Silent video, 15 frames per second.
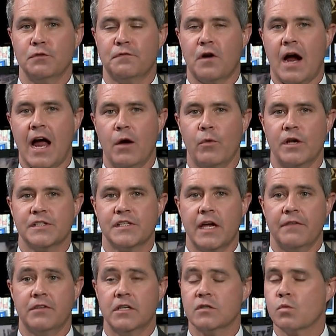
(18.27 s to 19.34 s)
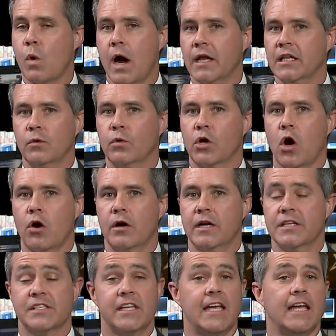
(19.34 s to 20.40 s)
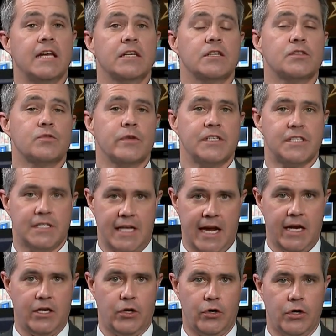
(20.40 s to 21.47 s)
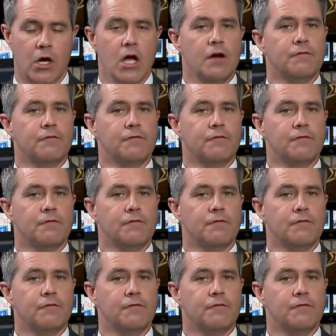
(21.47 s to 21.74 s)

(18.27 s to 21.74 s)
for Highway Safety is widely regarded as the industry standard